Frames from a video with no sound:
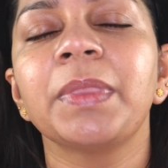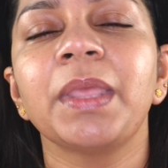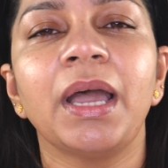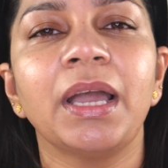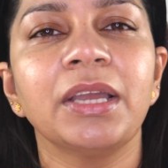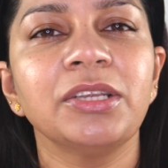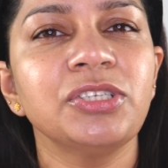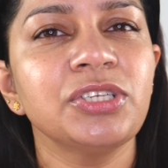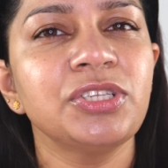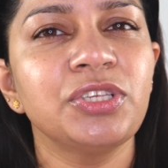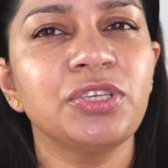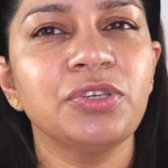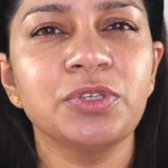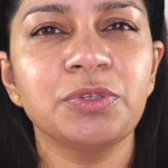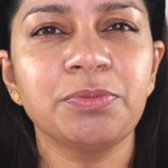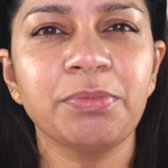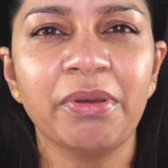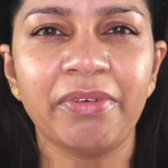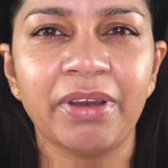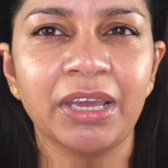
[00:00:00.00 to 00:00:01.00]
I just
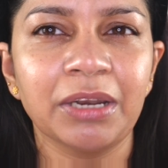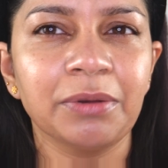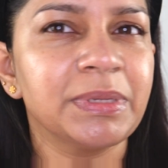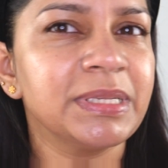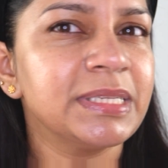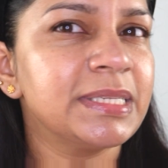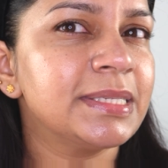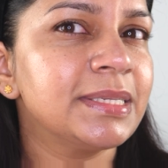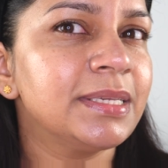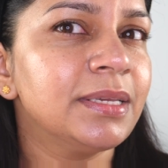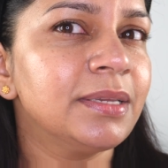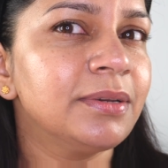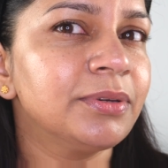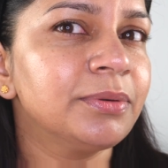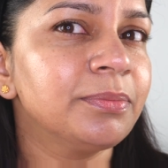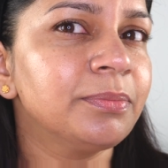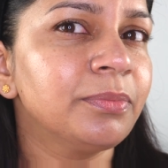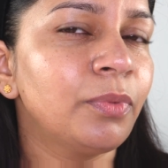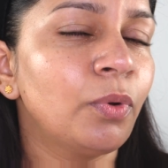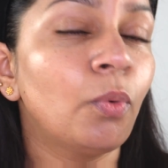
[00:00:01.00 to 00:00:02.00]
used my vitamin C
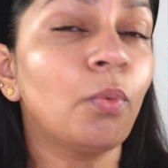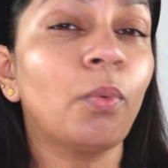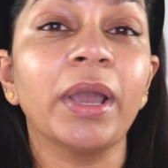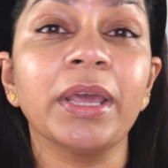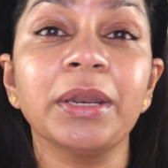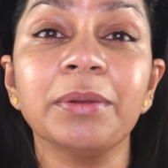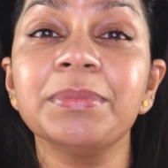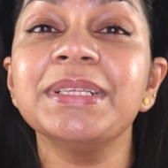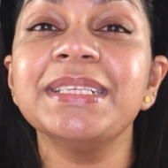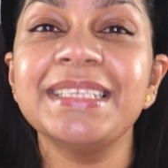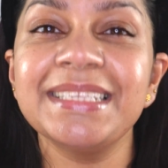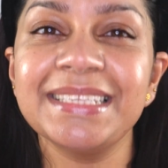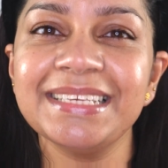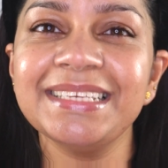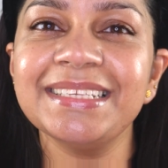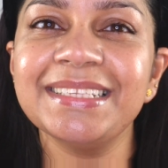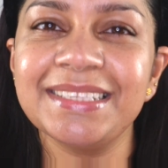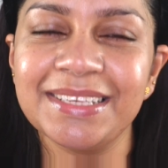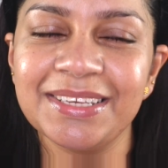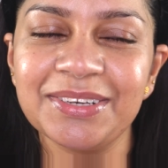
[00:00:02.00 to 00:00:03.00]

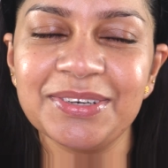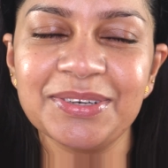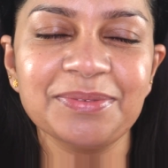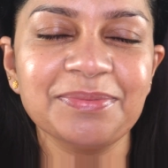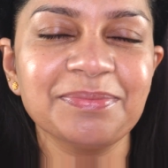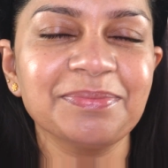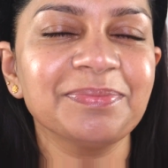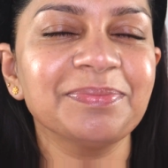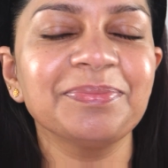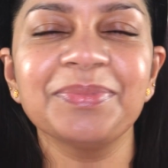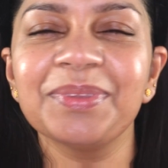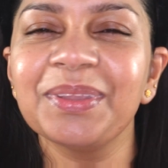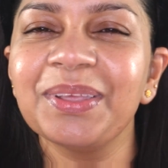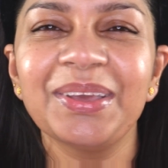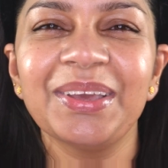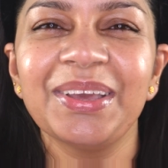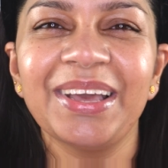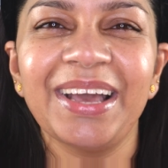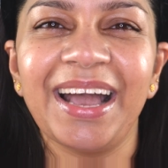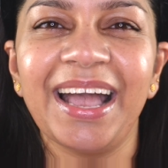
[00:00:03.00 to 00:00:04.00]
serum.
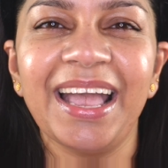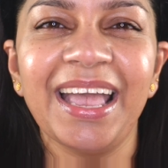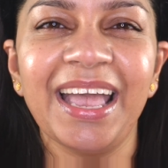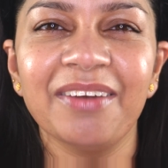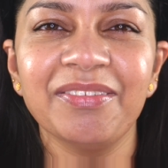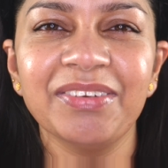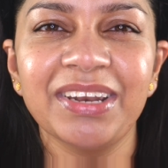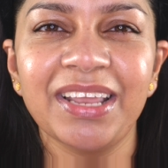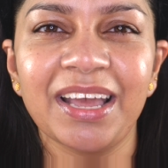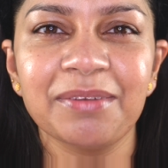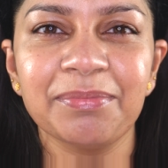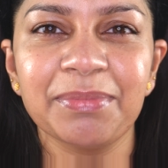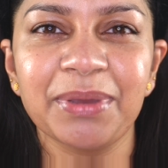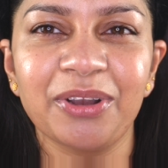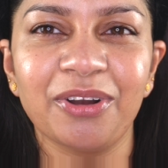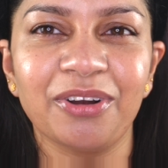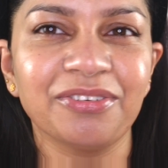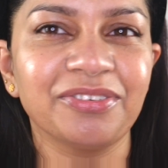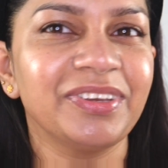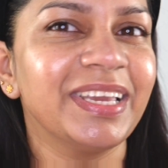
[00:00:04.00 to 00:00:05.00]
I haven't had my
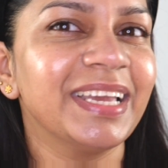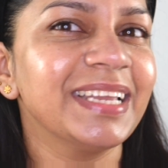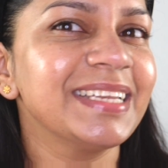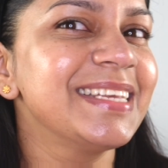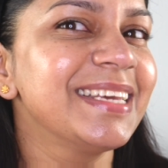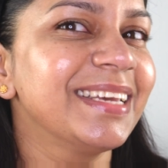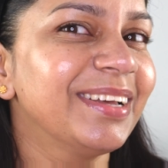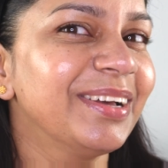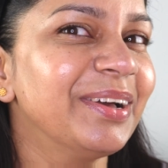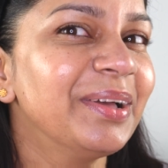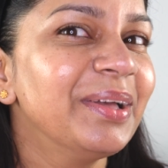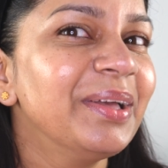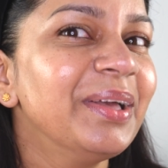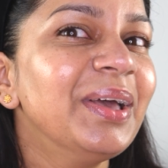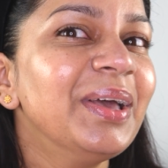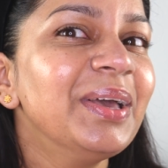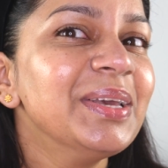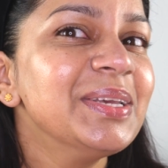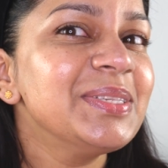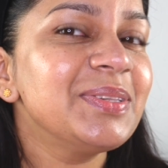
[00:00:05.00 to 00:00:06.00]
coffee yet.
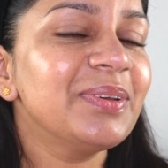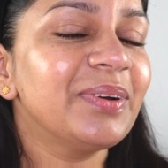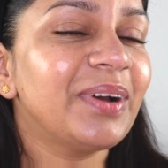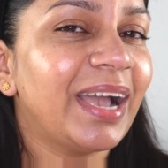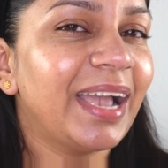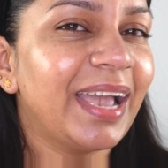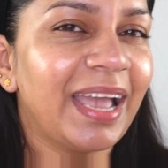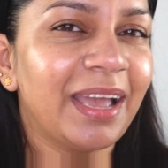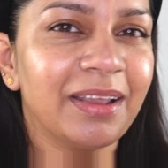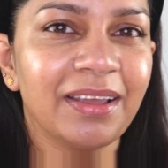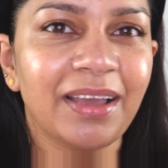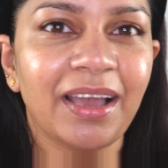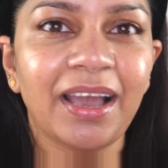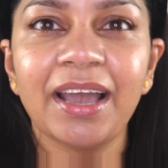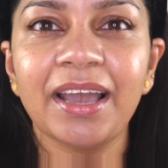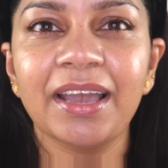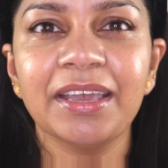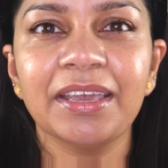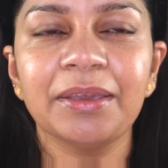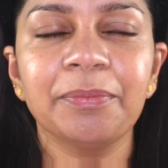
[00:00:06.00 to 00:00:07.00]
So
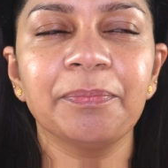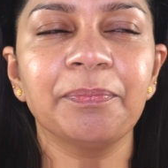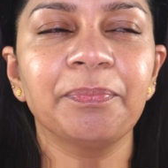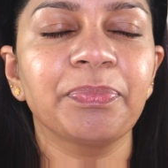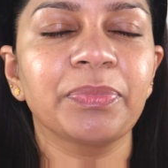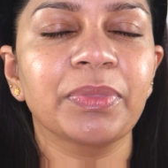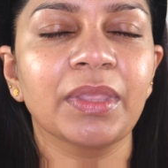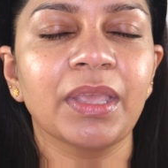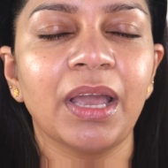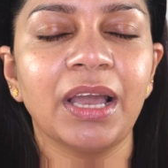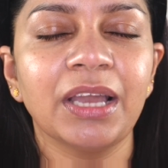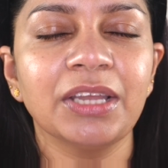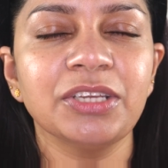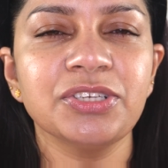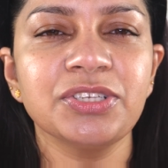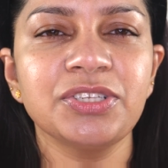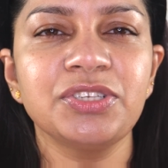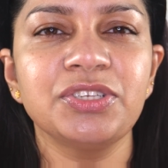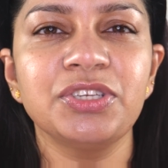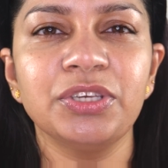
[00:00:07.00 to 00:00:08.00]
I
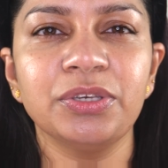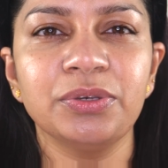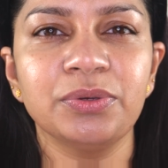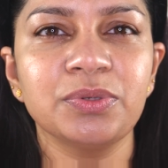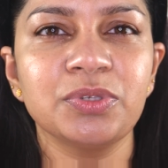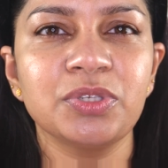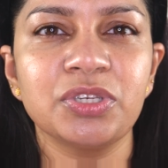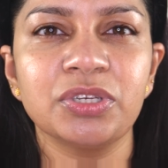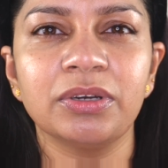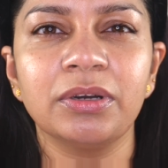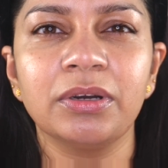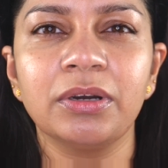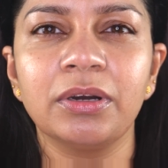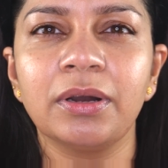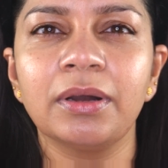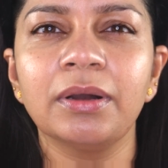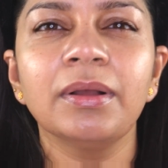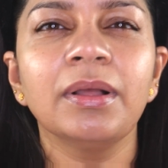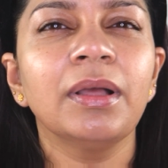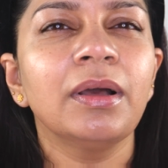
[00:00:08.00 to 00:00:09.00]
just used
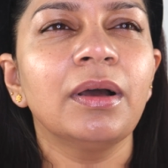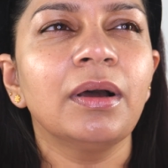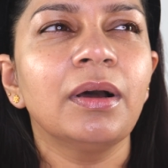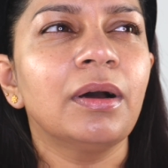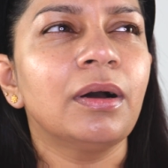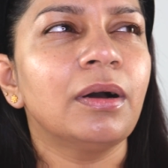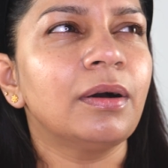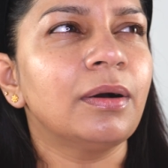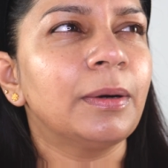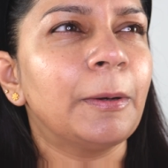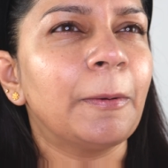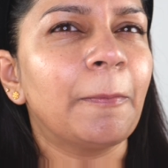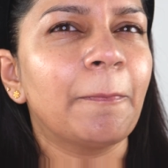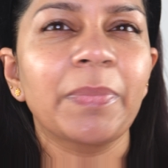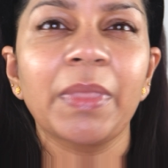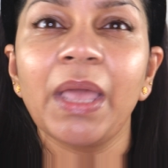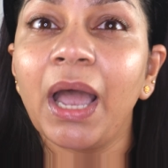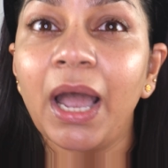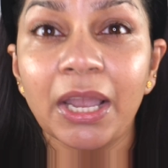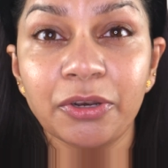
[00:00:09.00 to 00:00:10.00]
a
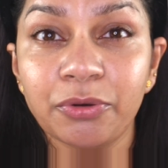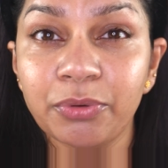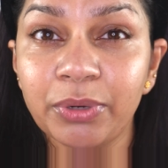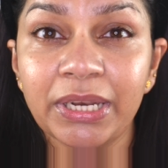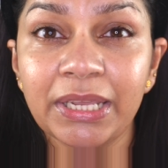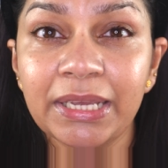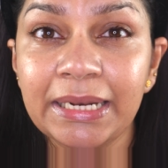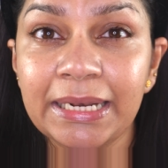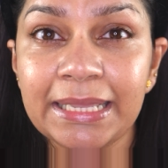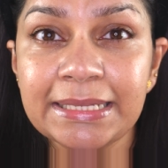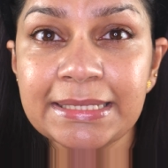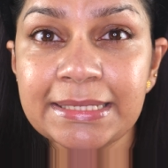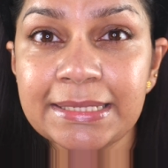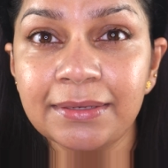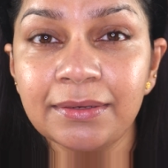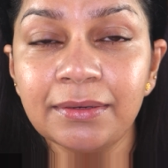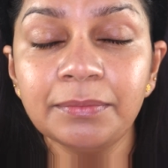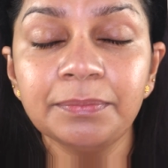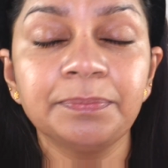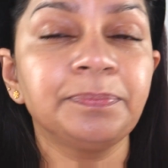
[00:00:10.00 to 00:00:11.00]
hydrating cleanser.